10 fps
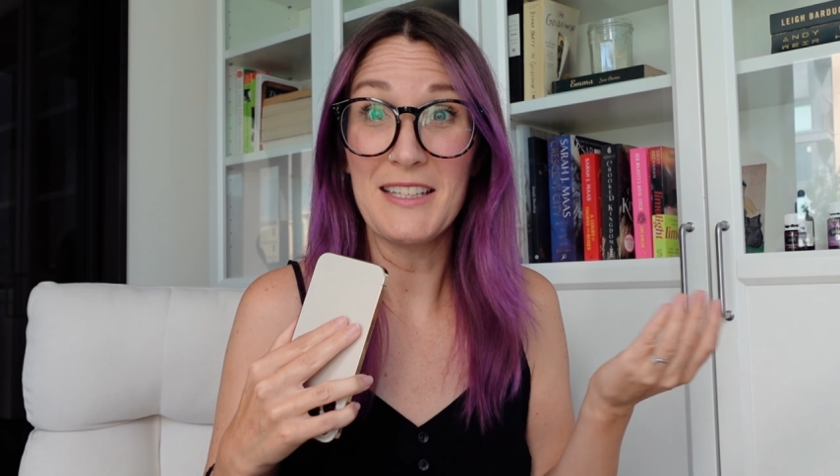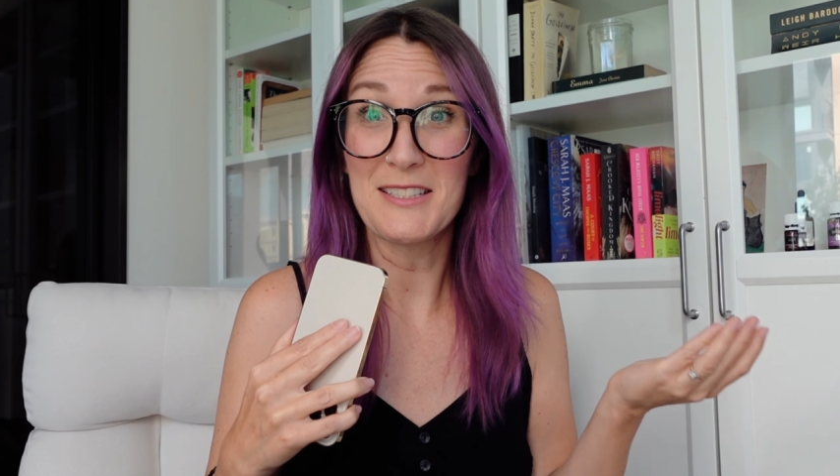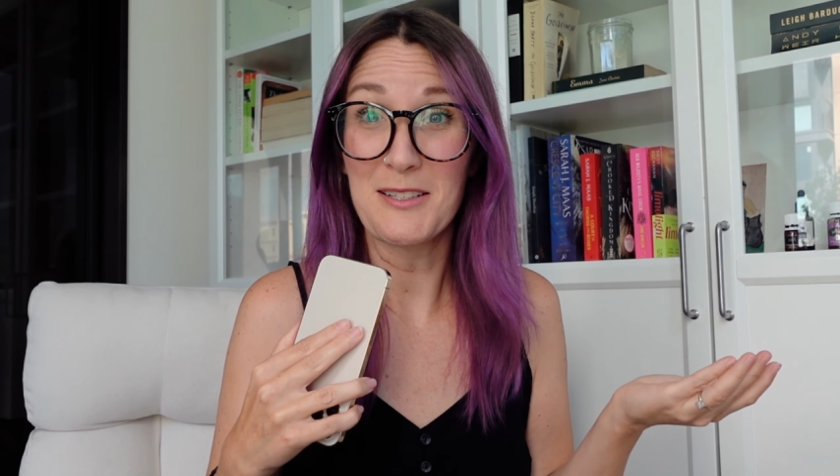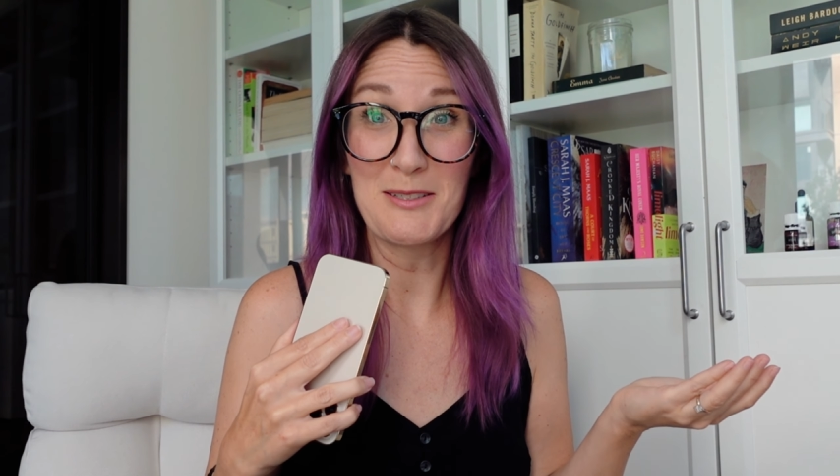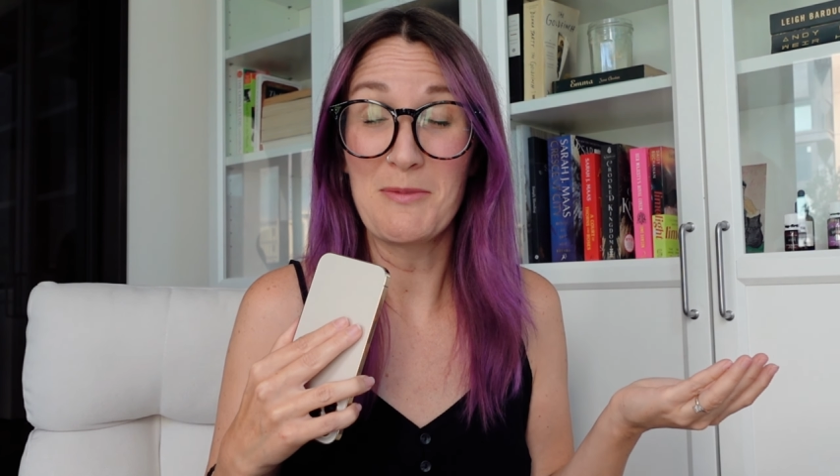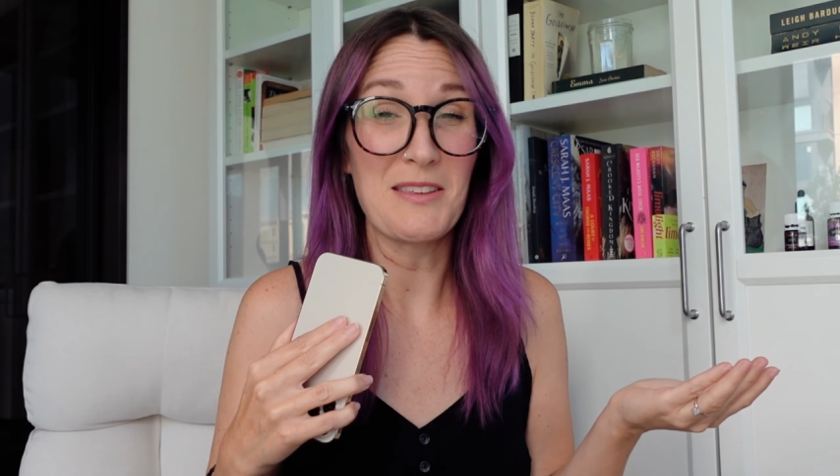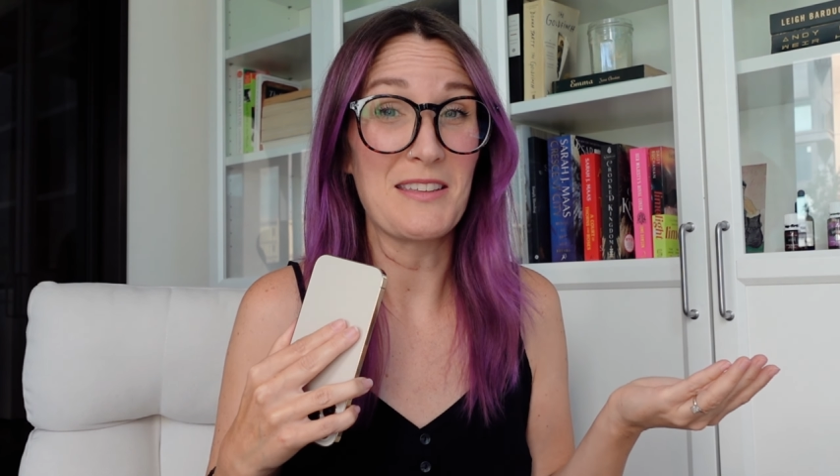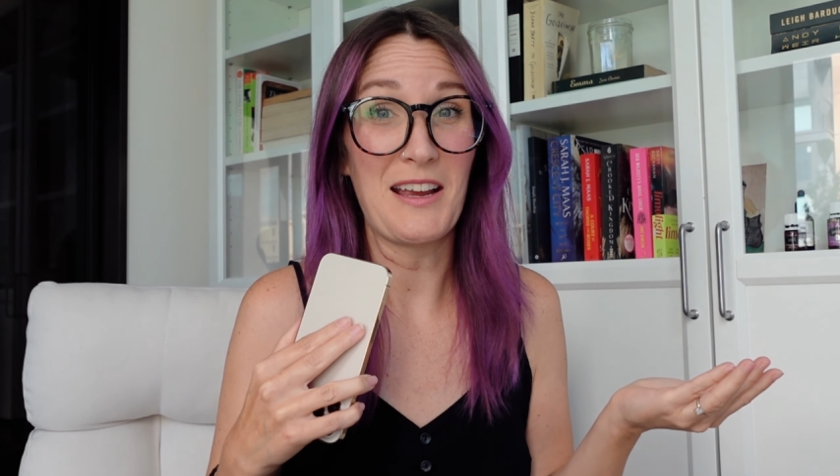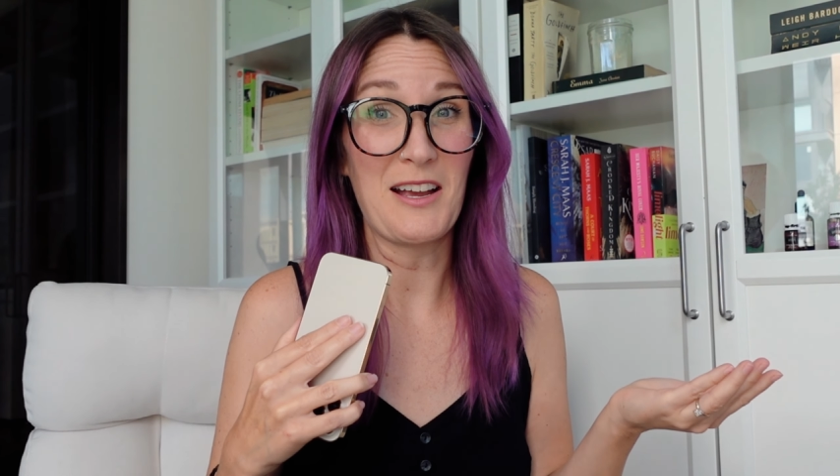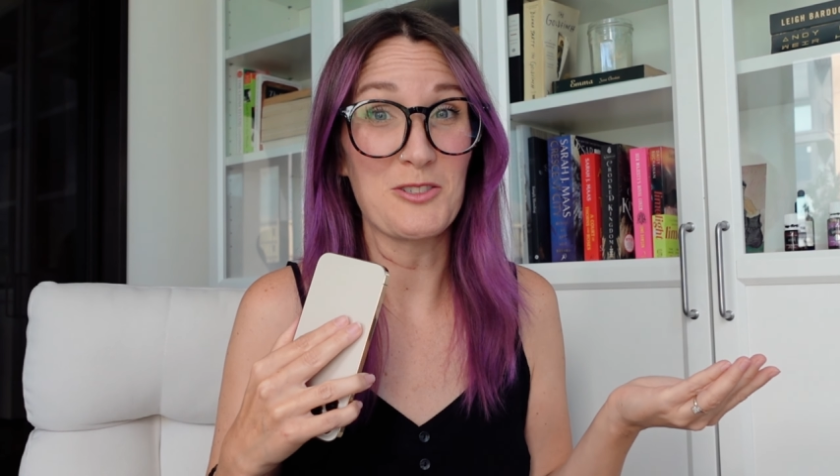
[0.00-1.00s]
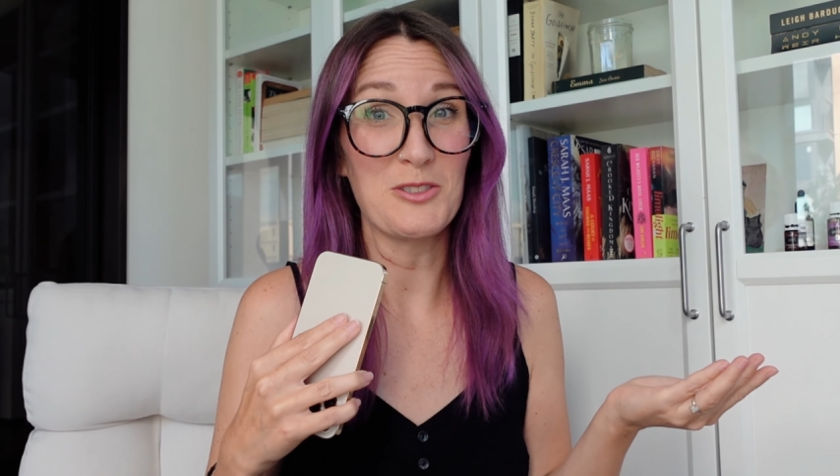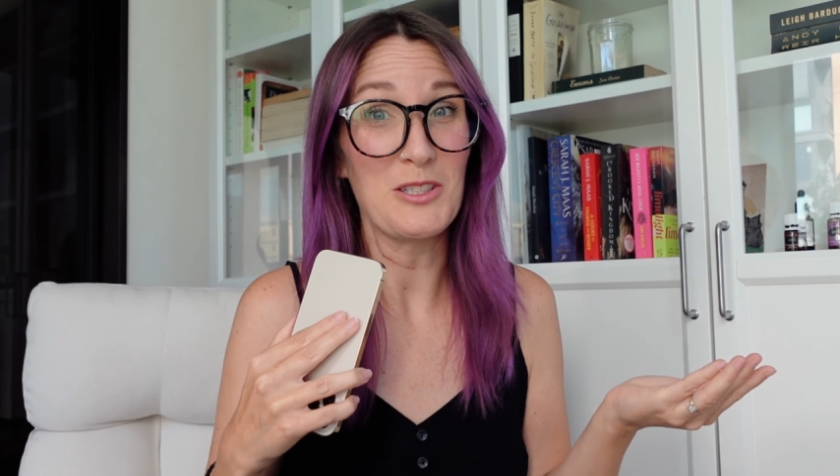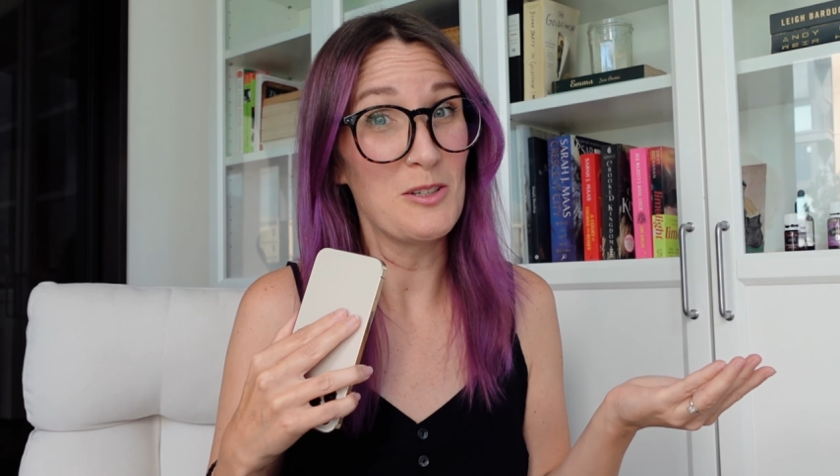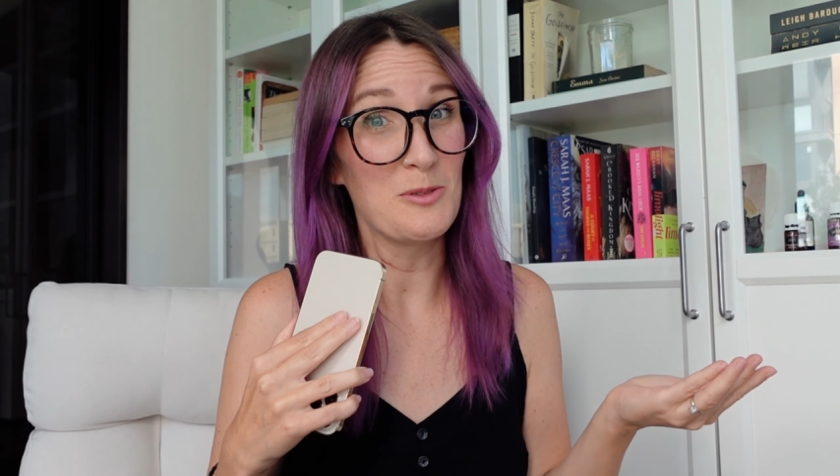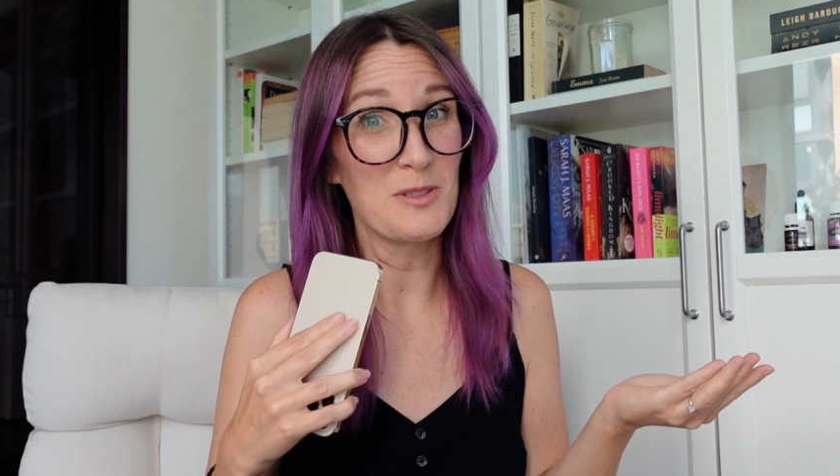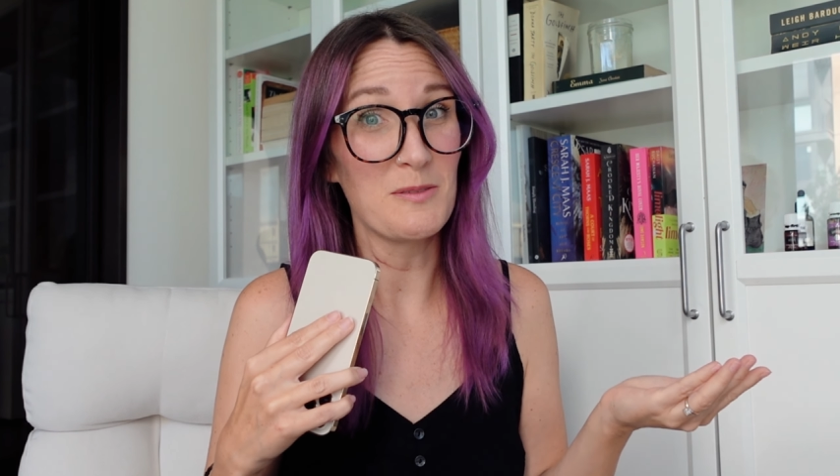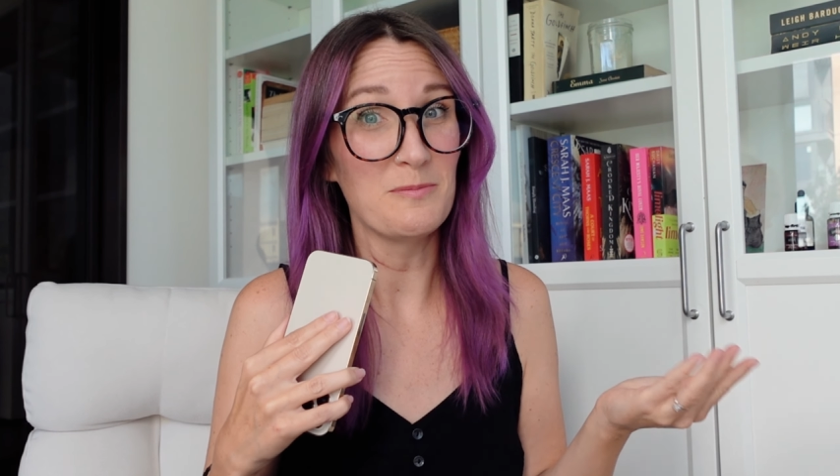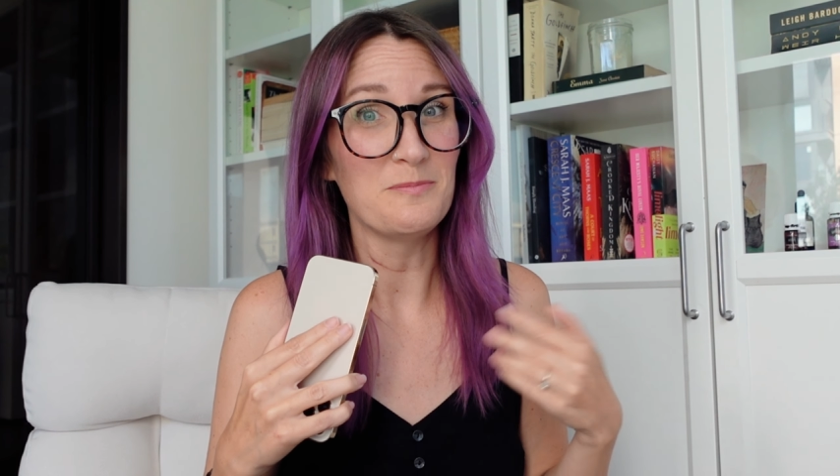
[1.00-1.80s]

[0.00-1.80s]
it's not something that I actually use.